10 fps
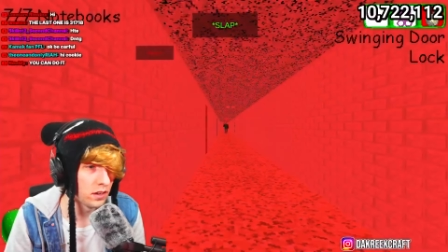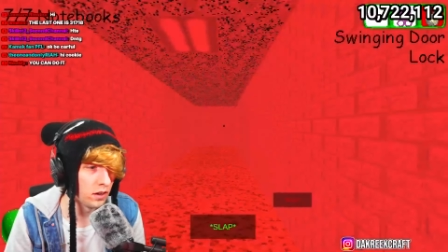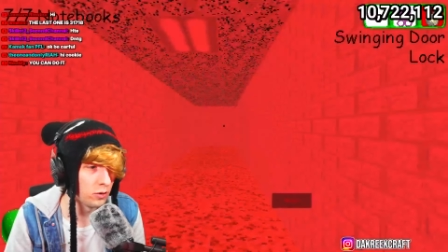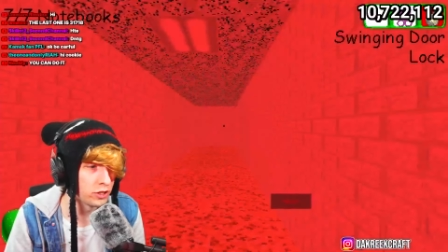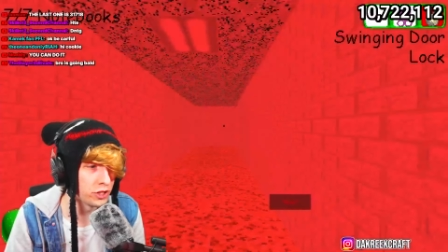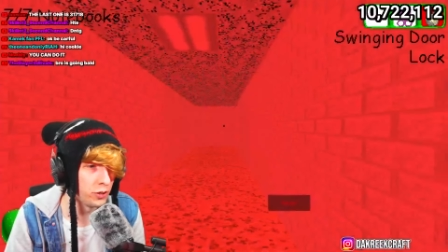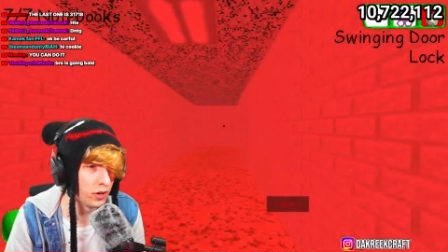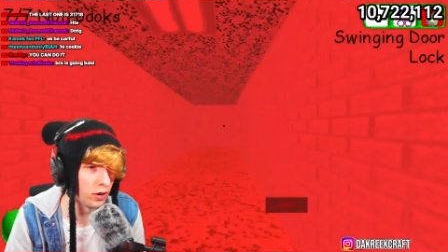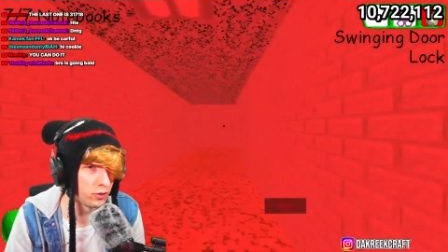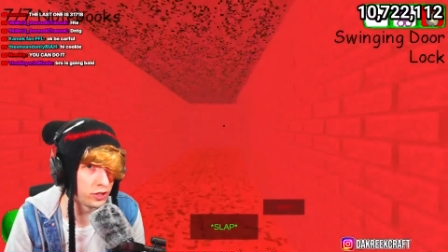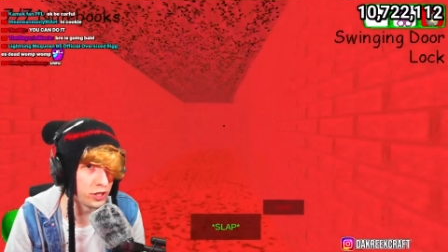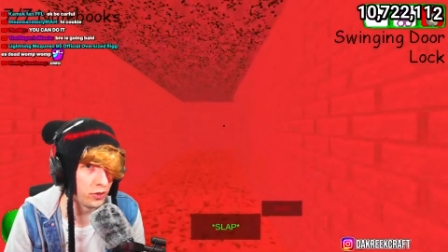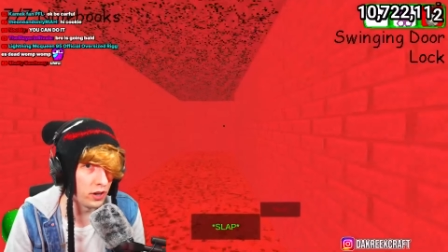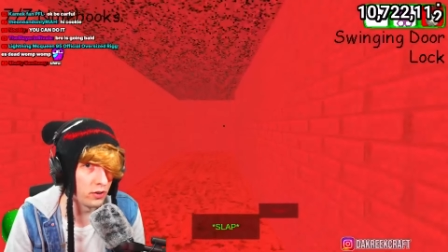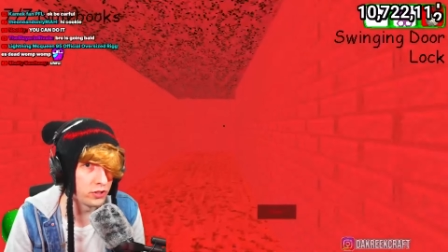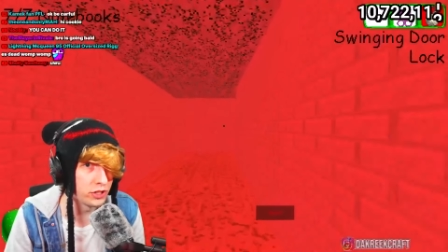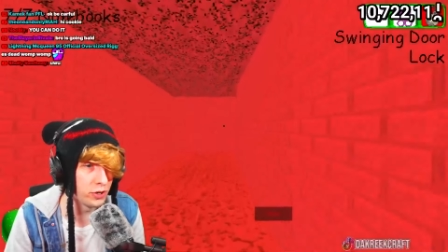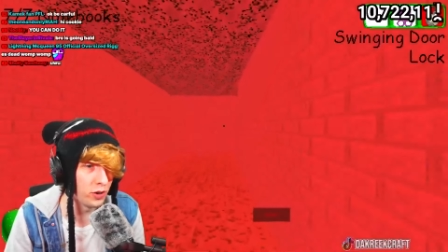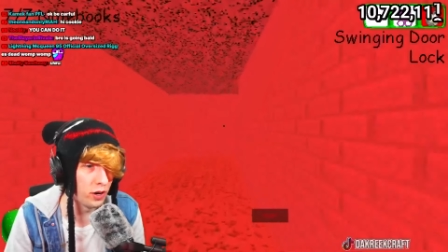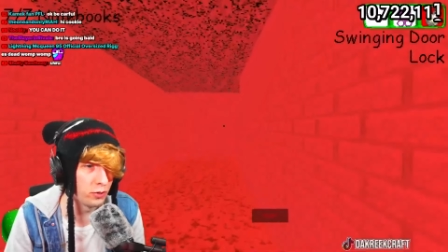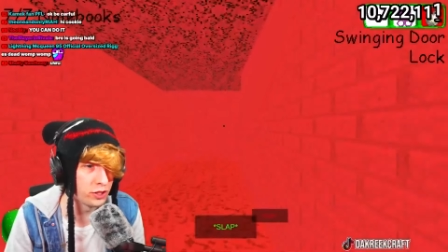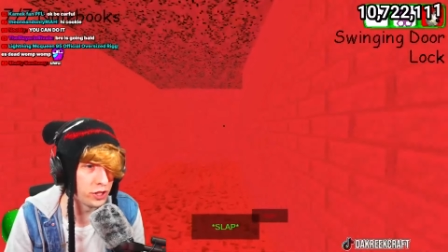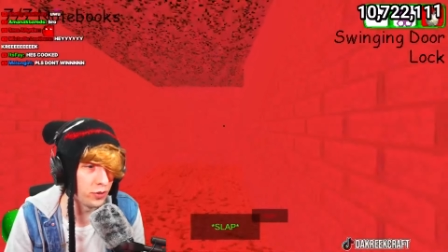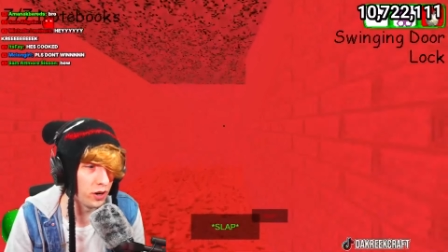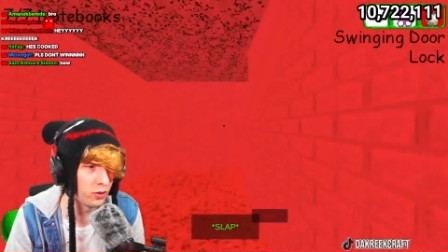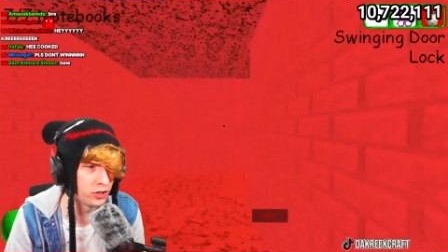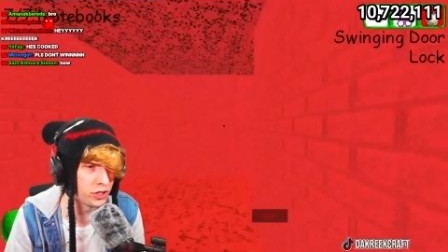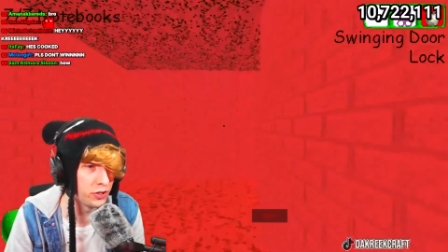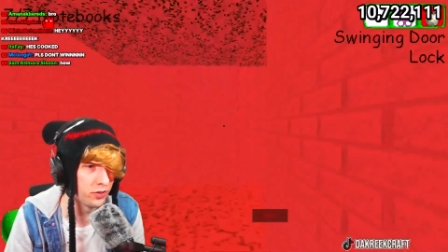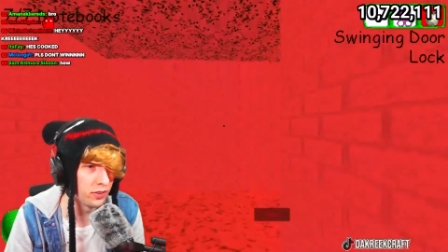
Oh shoot, oh shoot, oh shoot, oh shoot, oh shoot.